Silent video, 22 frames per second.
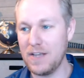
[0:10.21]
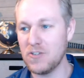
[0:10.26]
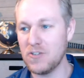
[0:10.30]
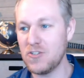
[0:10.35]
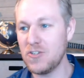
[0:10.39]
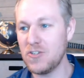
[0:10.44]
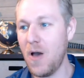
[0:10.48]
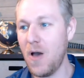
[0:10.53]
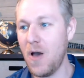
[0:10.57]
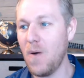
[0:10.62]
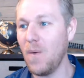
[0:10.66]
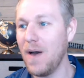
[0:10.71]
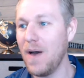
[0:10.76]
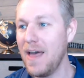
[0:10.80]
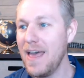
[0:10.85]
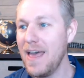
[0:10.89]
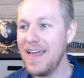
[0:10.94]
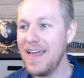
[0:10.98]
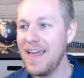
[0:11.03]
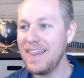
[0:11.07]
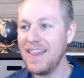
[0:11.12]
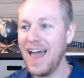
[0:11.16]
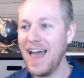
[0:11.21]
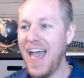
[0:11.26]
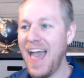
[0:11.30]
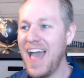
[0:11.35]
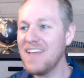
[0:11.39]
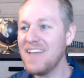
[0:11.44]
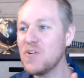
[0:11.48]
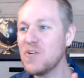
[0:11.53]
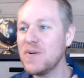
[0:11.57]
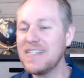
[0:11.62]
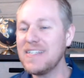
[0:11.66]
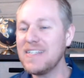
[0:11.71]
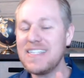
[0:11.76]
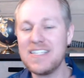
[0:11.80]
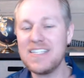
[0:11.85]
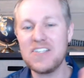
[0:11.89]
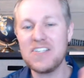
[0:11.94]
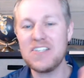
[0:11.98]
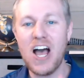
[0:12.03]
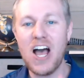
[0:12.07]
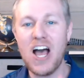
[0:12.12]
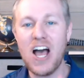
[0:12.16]
So, as always, this
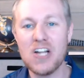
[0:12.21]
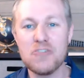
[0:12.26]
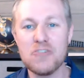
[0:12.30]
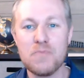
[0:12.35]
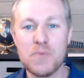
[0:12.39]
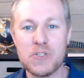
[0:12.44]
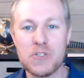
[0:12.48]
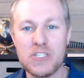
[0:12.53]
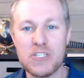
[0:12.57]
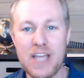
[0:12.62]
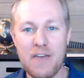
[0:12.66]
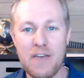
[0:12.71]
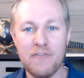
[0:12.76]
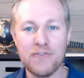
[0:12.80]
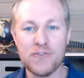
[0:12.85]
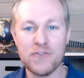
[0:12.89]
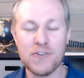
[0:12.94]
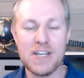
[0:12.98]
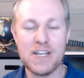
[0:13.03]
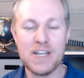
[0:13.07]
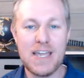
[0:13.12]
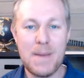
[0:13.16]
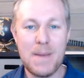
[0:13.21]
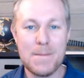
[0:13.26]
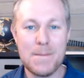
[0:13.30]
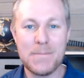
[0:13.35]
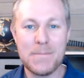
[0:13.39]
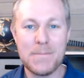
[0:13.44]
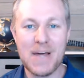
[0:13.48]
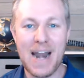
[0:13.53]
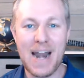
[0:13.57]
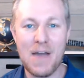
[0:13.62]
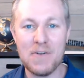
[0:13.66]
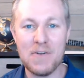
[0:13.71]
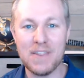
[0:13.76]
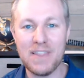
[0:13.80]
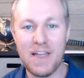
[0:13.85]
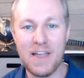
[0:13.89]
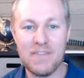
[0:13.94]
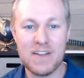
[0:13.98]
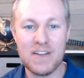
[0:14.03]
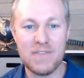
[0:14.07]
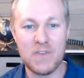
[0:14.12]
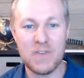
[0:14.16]
is 100% free, but I would
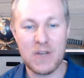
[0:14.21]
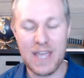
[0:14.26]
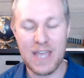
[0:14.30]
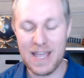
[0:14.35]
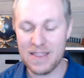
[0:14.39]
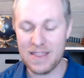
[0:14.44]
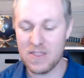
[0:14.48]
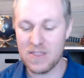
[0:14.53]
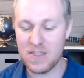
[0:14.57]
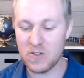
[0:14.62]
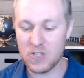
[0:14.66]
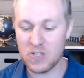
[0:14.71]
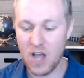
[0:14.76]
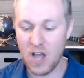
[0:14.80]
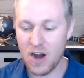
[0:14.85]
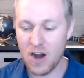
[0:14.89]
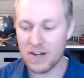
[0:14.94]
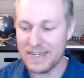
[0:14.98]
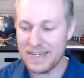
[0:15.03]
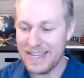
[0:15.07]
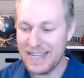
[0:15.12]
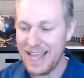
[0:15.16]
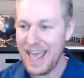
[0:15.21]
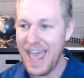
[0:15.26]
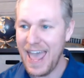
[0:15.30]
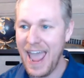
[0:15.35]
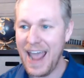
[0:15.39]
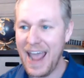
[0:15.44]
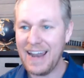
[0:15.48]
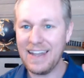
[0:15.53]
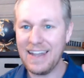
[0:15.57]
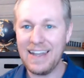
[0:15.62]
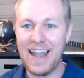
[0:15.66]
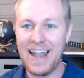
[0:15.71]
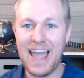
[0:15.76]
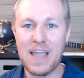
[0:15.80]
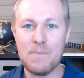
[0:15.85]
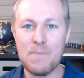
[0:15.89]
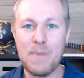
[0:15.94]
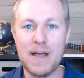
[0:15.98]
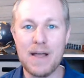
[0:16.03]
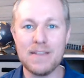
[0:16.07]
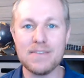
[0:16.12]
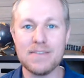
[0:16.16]
love it if you'd hit those heart and like
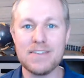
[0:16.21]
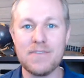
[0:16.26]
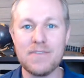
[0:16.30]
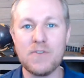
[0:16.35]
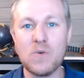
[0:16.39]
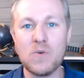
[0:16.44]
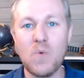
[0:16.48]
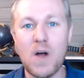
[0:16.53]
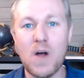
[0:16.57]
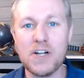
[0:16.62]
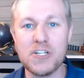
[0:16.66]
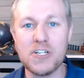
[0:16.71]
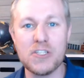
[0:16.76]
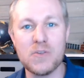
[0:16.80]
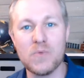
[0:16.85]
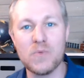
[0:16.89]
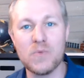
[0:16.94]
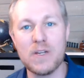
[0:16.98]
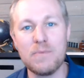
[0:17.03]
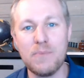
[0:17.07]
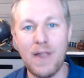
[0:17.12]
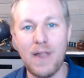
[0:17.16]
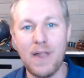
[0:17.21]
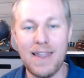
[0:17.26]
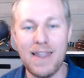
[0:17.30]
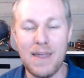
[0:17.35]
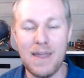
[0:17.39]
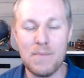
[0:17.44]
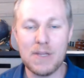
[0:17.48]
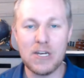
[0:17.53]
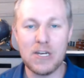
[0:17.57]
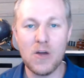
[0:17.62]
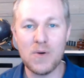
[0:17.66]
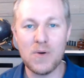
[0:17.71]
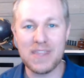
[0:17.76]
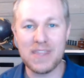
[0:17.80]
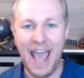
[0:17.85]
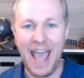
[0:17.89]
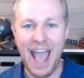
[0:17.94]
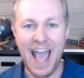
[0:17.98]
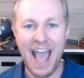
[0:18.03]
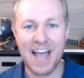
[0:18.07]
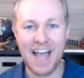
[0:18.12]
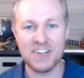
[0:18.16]
buttons. If you're watching the replay, let me know with a
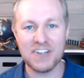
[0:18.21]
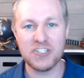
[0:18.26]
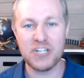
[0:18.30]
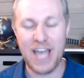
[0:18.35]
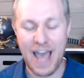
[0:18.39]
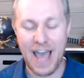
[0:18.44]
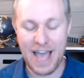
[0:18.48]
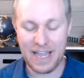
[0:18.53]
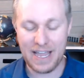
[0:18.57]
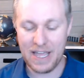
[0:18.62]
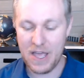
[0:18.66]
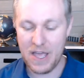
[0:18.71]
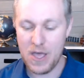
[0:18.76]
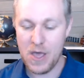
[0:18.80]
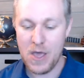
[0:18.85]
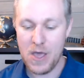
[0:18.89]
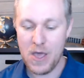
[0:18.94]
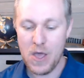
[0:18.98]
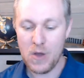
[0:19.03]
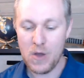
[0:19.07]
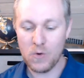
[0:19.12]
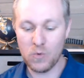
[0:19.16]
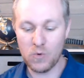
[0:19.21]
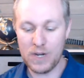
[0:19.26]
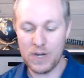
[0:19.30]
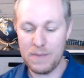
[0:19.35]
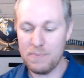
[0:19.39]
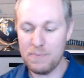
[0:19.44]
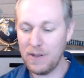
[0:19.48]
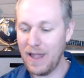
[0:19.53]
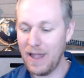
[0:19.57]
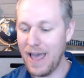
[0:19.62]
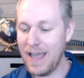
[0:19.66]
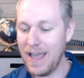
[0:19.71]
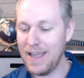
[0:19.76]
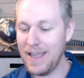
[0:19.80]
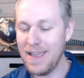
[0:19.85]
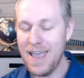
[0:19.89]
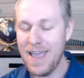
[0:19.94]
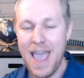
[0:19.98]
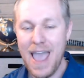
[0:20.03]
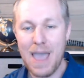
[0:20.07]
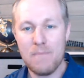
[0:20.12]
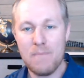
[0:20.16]
hashtag replay.
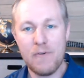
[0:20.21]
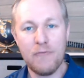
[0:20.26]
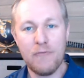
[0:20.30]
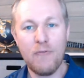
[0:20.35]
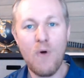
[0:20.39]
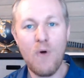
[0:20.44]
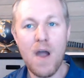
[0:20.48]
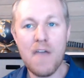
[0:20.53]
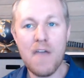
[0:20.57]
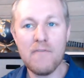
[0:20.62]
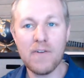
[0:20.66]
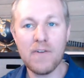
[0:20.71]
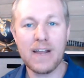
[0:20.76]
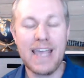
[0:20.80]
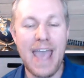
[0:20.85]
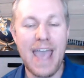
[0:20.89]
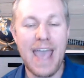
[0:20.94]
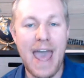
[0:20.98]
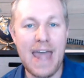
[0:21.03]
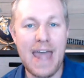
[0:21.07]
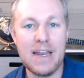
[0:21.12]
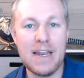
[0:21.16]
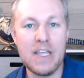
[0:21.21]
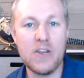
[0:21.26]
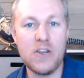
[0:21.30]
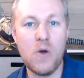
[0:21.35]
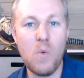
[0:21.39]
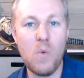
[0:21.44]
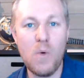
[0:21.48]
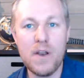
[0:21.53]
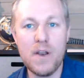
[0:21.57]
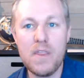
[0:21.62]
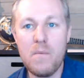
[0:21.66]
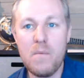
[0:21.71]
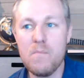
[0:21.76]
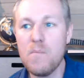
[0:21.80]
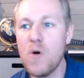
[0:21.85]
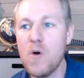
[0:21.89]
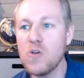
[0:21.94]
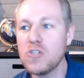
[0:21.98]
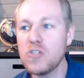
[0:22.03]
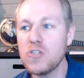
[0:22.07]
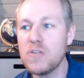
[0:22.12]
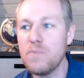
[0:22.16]
And before I forget, one of the
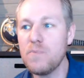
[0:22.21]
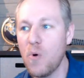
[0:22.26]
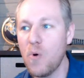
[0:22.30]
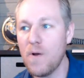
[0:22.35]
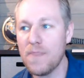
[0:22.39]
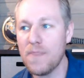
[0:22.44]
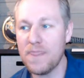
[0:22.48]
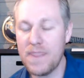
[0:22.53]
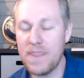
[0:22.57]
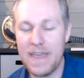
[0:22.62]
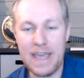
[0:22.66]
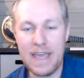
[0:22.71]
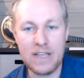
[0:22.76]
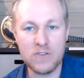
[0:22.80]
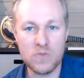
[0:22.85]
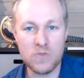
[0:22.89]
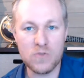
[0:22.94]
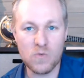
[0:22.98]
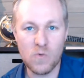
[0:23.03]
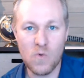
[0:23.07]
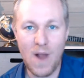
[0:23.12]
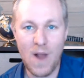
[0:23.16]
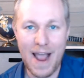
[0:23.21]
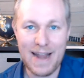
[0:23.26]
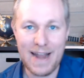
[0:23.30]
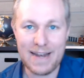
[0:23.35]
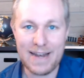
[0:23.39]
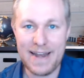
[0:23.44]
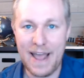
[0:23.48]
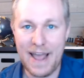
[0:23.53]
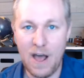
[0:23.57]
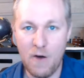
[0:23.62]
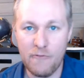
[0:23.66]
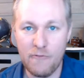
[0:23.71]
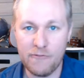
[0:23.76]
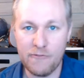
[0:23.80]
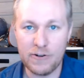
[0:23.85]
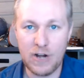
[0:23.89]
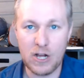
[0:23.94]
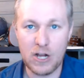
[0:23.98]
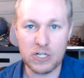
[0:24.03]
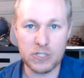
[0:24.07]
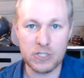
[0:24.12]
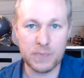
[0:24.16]
most important things right now for an
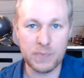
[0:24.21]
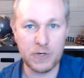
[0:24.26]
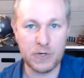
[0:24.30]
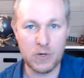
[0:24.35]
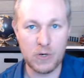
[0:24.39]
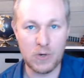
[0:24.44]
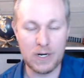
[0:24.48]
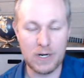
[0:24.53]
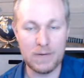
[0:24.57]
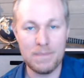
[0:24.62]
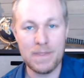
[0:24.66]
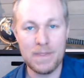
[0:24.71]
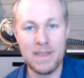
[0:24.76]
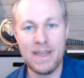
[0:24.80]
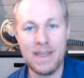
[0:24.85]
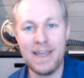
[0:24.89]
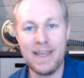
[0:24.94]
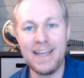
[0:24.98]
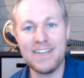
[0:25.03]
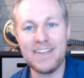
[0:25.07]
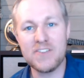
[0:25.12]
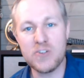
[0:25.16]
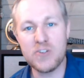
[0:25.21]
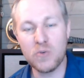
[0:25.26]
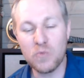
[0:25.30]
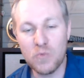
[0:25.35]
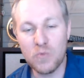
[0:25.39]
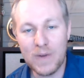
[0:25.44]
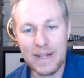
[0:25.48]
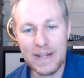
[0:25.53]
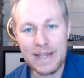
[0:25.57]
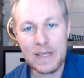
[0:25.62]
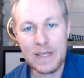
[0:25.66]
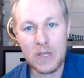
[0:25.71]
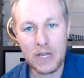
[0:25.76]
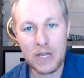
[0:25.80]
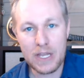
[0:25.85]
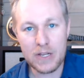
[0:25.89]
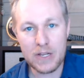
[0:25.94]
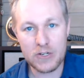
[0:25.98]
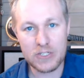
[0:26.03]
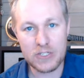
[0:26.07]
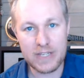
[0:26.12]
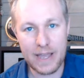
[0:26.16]
entrepreneur is to really look at
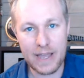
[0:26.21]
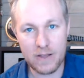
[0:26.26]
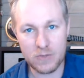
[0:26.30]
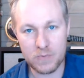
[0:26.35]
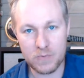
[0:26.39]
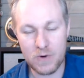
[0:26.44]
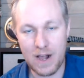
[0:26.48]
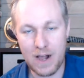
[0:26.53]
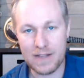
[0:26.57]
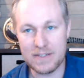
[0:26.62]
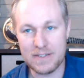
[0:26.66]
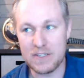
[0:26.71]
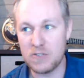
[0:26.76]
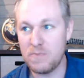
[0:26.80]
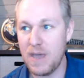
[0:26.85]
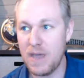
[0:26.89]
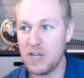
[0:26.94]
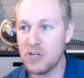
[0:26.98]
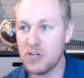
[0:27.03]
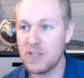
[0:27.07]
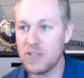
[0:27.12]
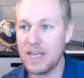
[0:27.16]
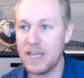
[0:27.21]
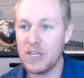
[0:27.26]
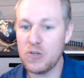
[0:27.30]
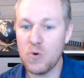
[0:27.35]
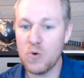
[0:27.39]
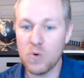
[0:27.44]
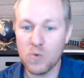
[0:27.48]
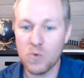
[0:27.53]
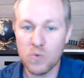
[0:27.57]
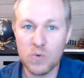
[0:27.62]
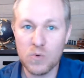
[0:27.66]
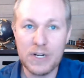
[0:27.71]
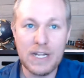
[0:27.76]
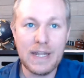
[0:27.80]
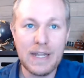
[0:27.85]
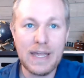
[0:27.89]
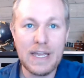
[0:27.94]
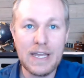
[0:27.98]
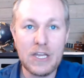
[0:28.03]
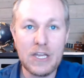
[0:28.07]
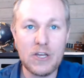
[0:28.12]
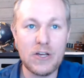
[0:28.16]
your sales process. Make sure that you're
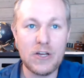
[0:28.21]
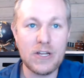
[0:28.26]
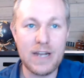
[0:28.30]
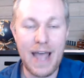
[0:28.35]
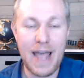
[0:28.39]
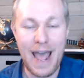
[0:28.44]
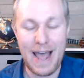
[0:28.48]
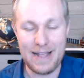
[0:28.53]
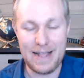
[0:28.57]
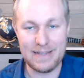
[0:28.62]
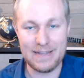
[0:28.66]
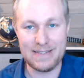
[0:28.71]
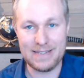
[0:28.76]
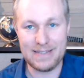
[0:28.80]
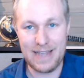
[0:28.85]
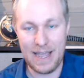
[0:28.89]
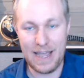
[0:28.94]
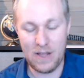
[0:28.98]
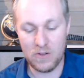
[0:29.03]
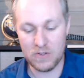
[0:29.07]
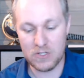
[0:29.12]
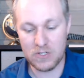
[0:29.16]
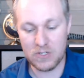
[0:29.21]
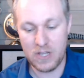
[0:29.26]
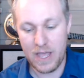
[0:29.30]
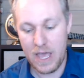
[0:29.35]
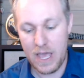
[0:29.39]
really good at sales.